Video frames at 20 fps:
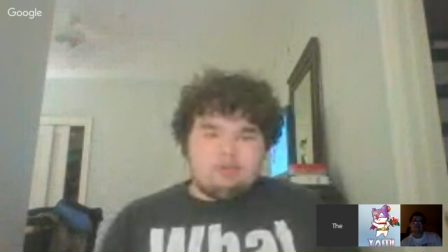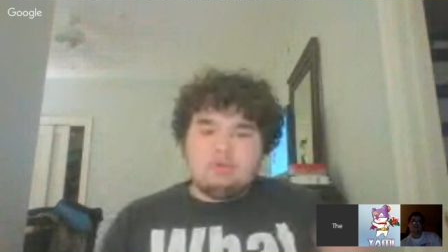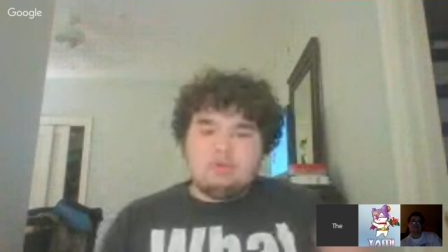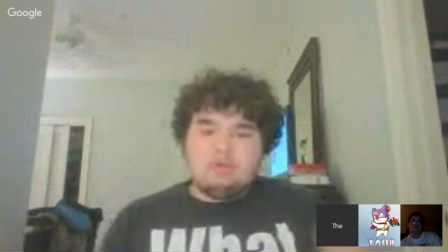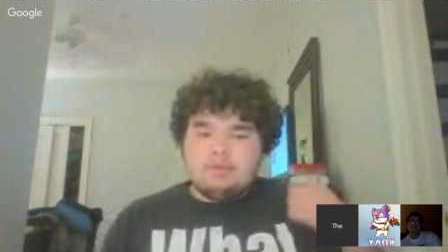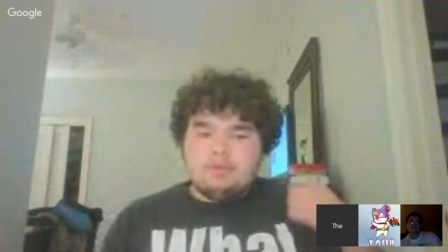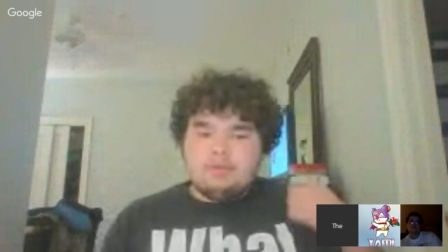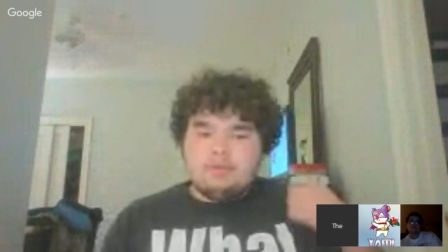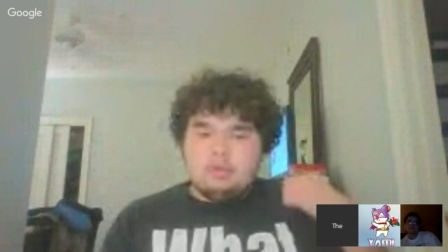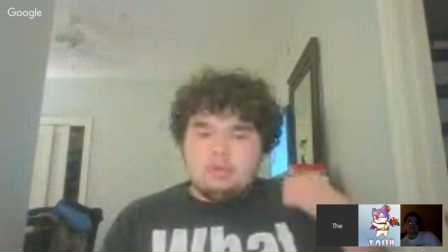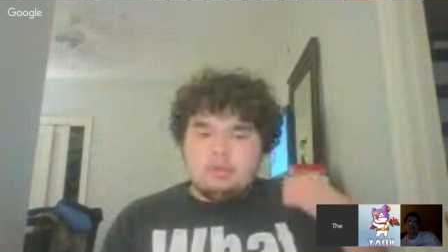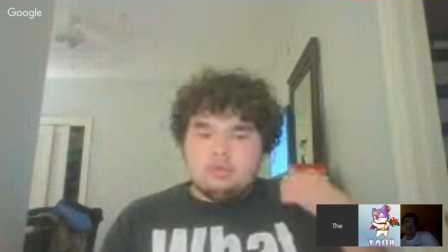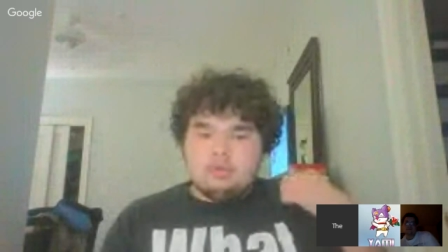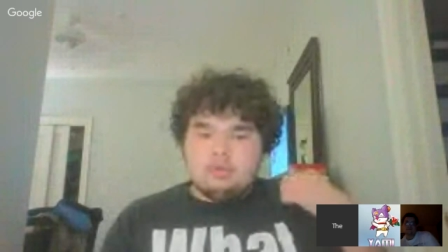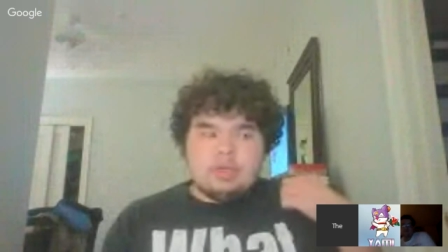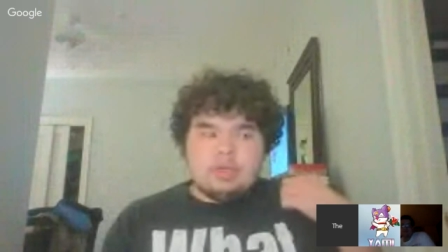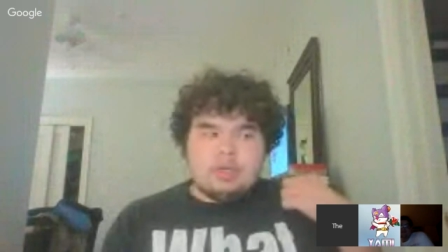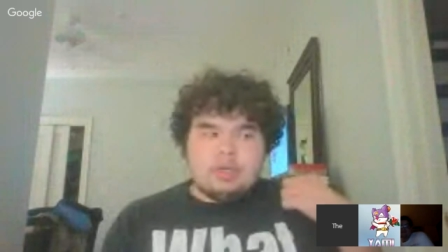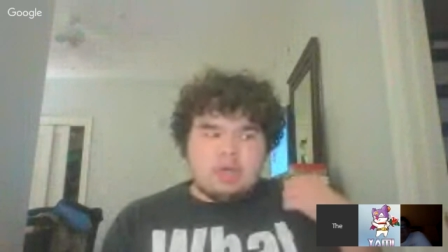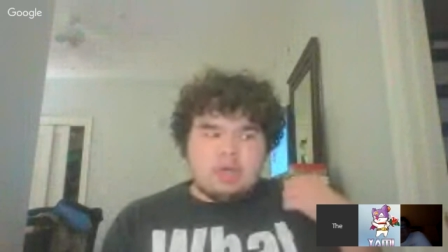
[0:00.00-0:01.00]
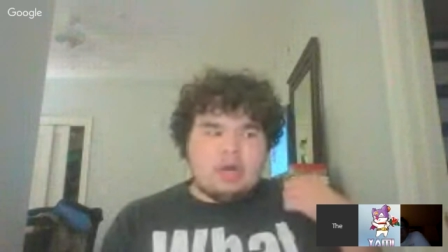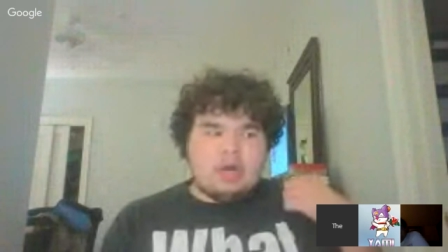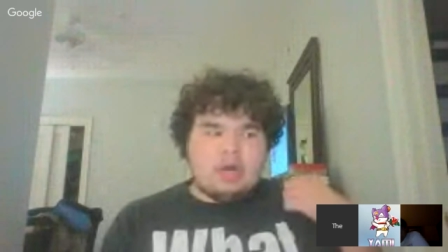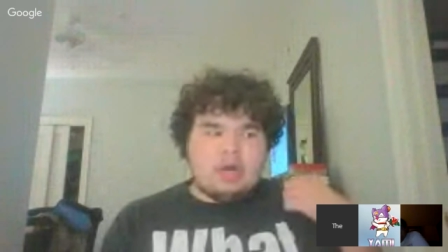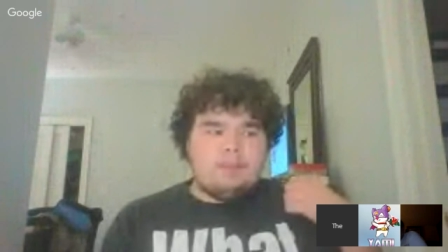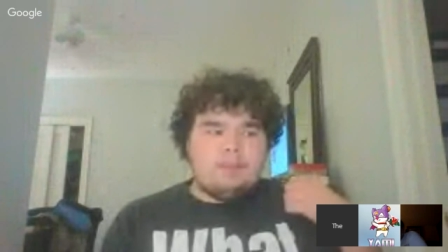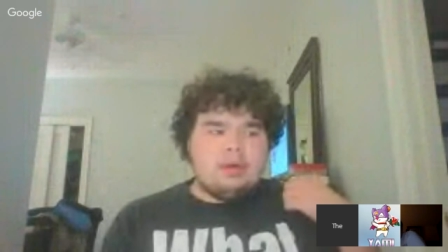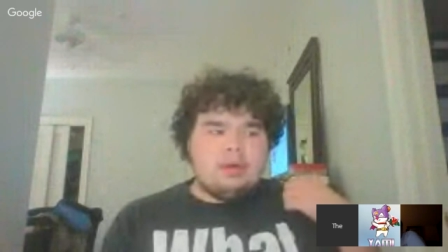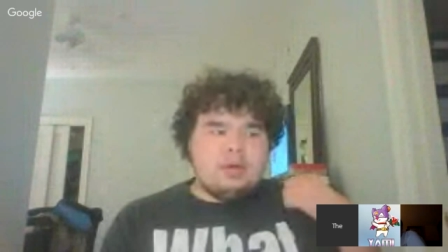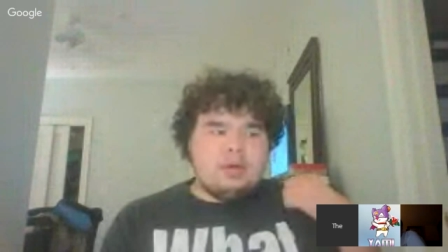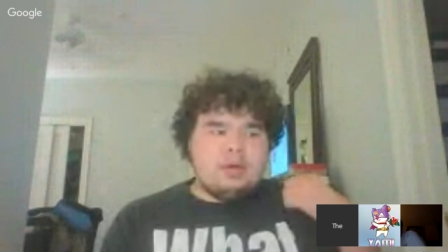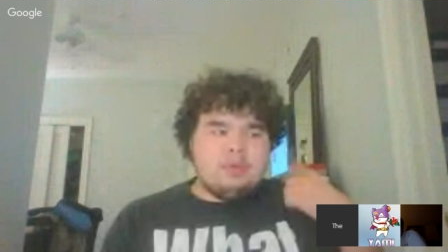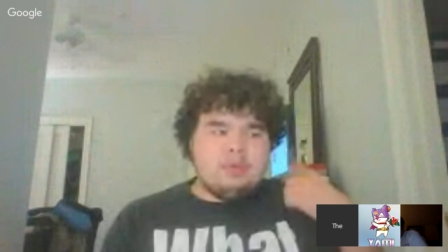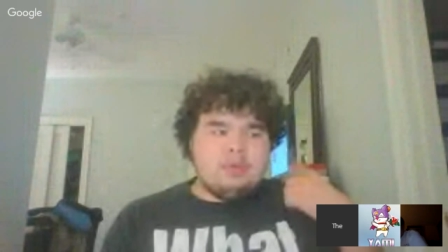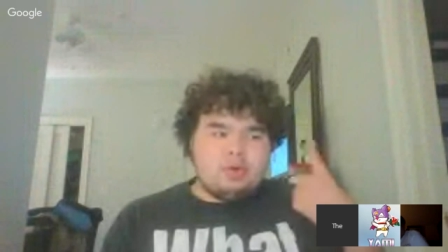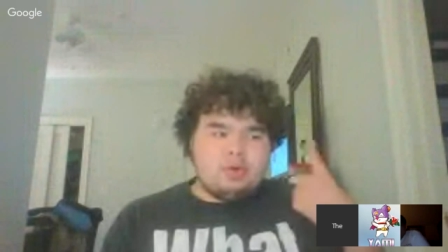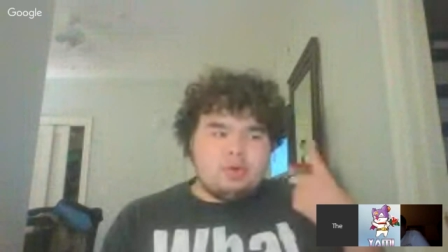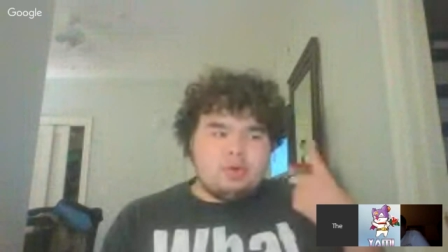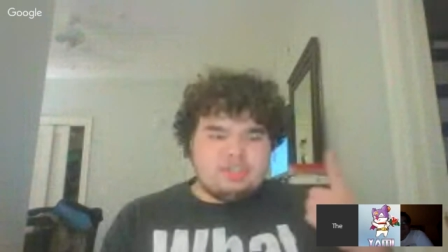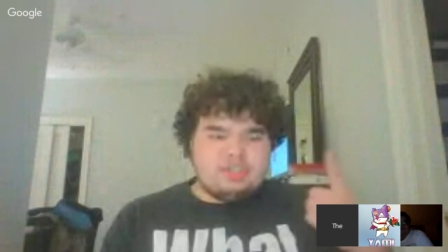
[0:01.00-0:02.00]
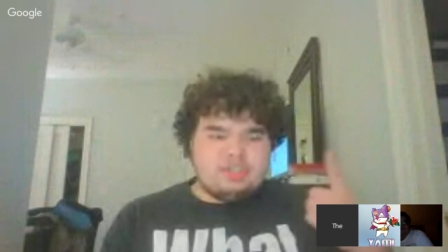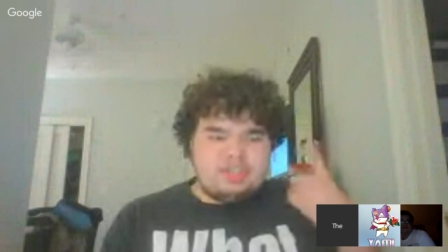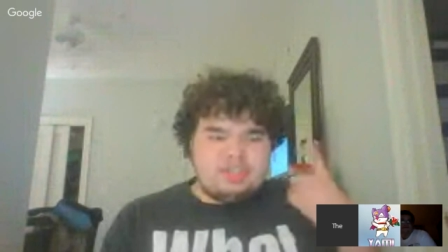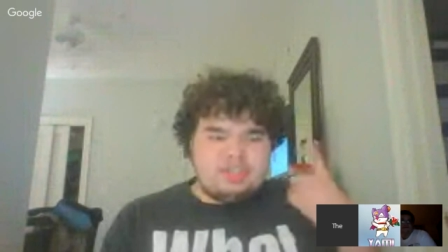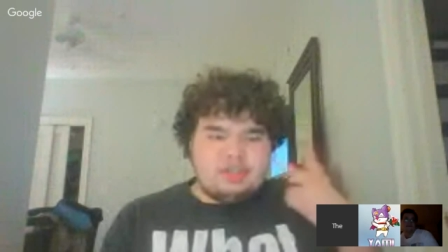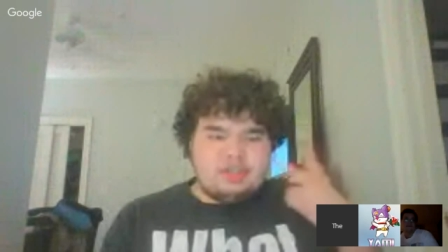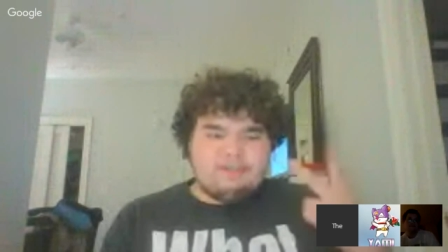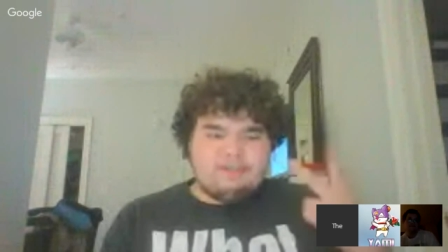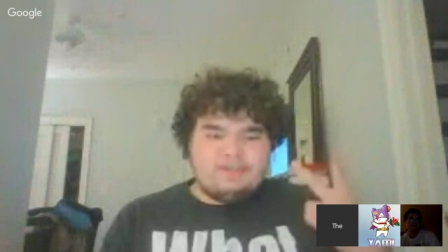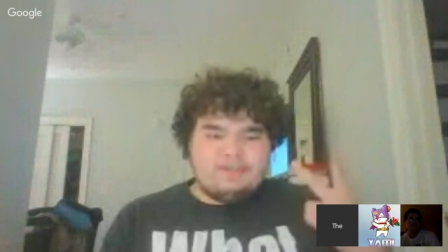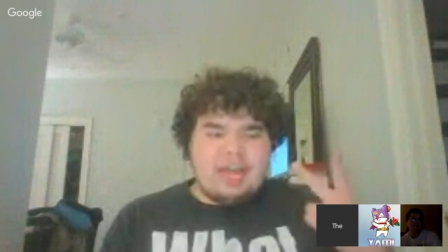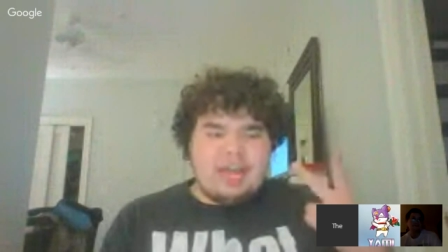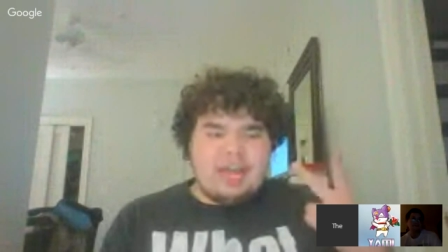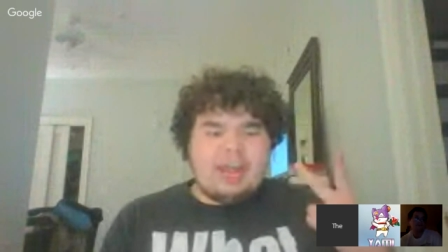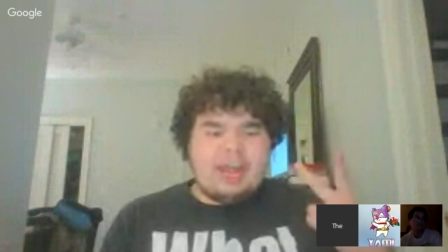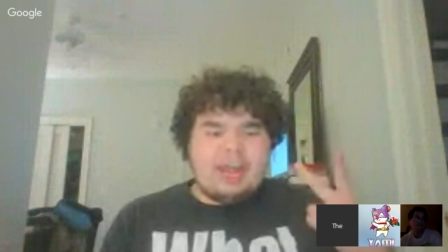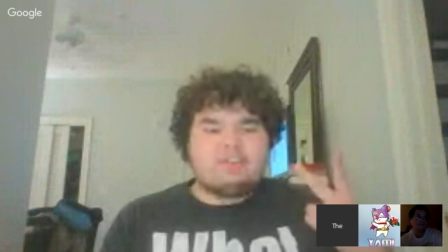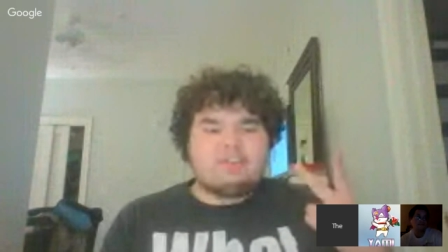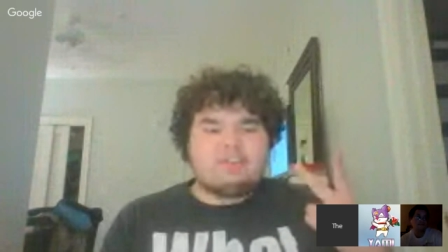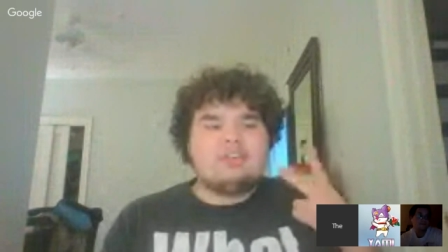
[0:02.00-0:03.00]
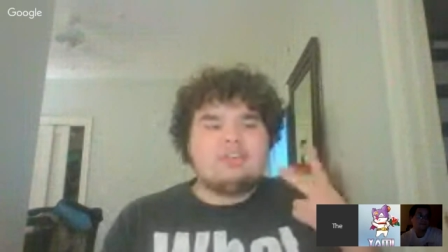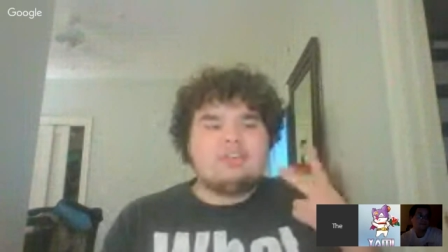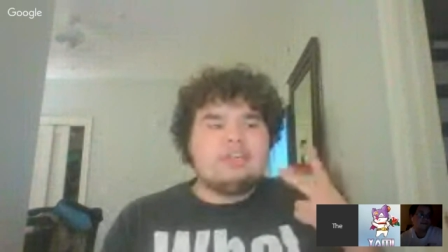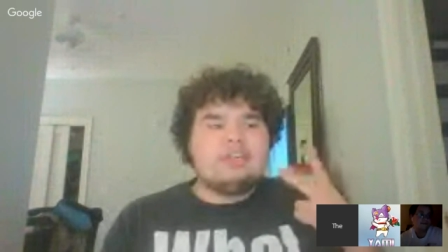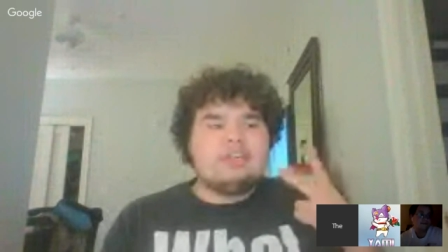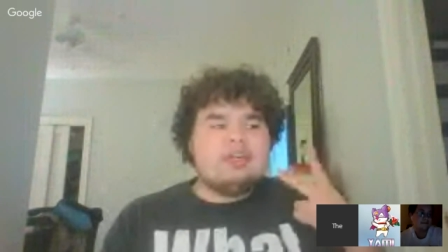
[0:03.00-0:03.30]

You could have used the Question, the Flash,